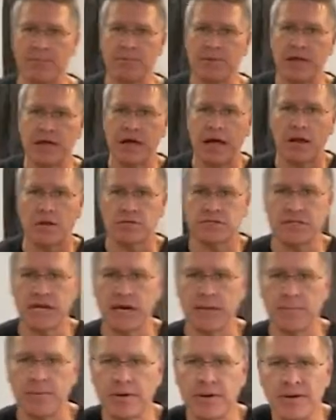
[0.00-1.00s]
and the yellow
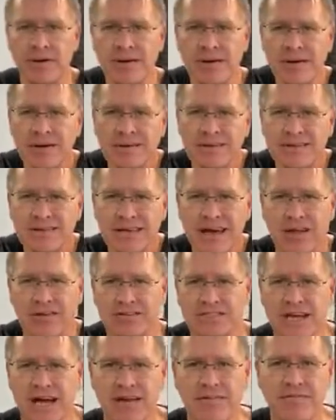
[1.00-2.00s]
tape. Yellow's
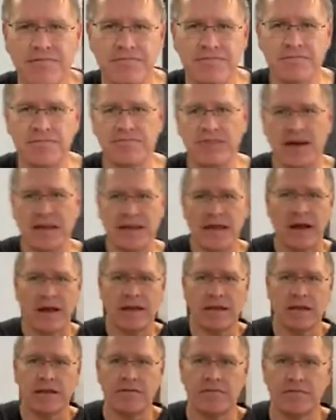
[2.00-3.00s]
kind of fading out. I
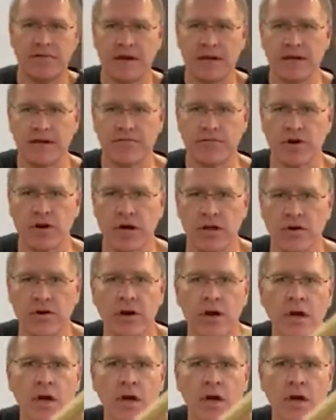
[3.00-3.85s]
need to find a different color.